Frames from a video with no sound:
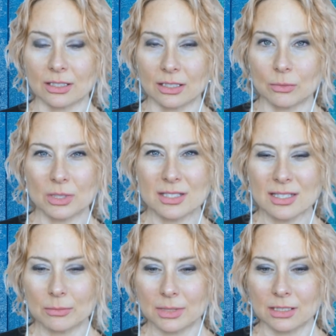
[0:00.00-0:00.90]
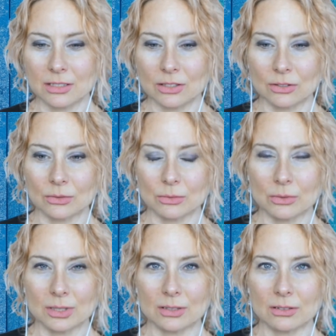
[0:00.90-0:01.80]
Like, what does that mean to you?
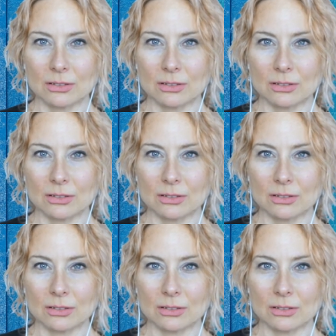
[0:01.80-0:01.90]
What...